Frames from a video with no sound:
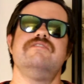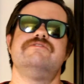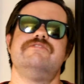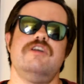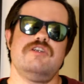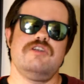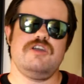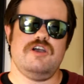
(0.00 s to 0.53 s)

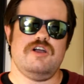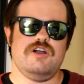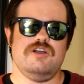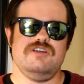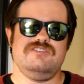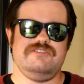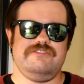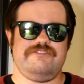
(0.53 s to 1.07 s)
very
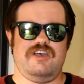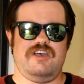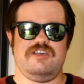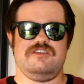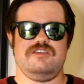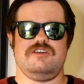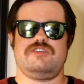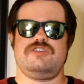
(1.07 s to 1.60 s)
hard to
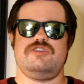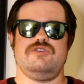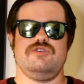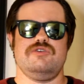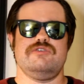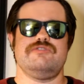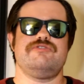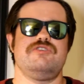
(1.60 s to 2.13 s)
find a
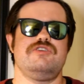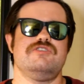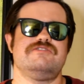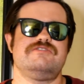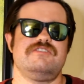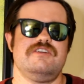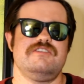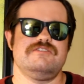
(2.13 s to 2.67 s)
cure for your
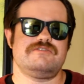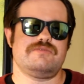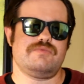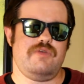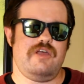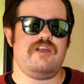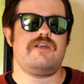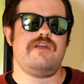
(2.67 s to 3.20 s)
son's
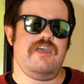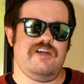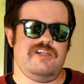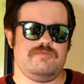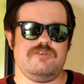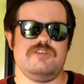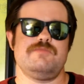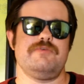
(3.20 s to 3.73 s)
rare
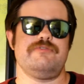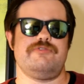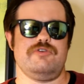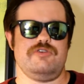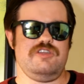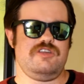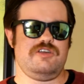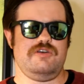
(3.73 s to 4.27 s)
ailment
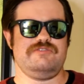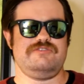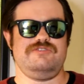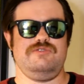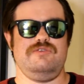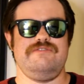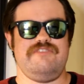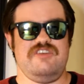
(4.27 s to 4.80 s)
before he goes
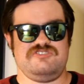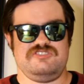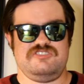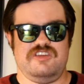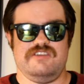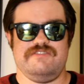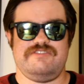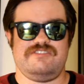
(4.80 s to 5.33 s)
into a
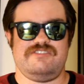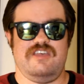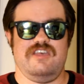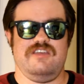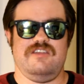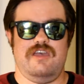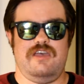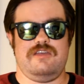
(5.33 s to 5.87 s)
vegetative
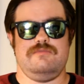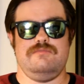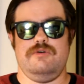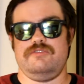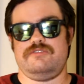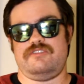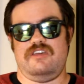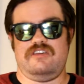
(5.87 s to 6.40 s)
state and
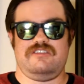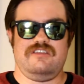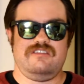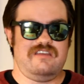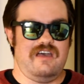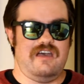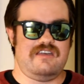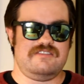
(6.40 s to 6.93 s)
most likely
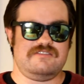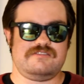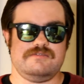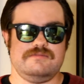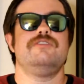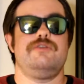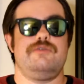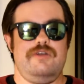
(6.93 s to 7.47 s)
dies?
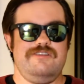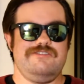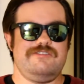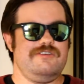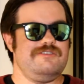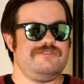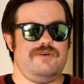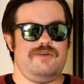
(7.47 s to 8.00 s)

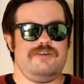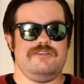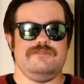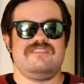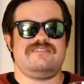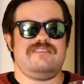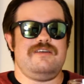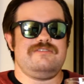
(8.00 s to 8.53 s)
Lorenzo's Oil
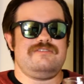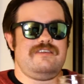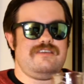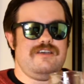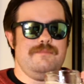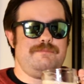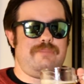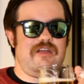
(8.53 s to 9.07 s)
sounds like
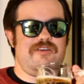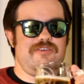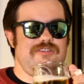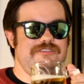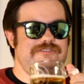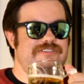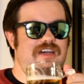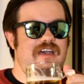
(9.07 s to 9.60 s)
a
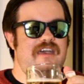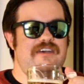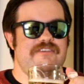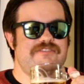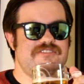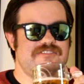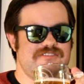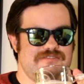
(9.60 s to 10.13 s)
barrel of laughs.